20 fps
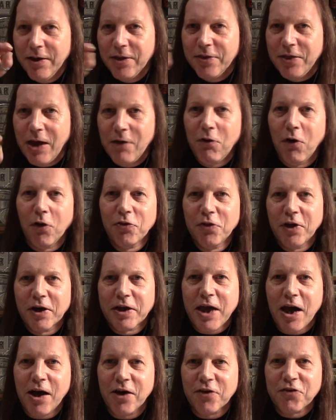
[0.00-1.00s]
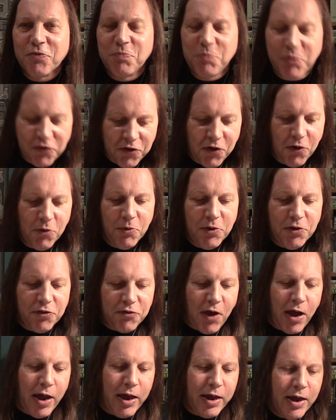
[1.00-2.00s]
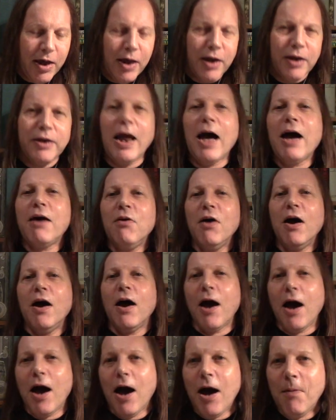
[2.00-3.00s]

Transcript: they're on the cusp, shall we say. Now,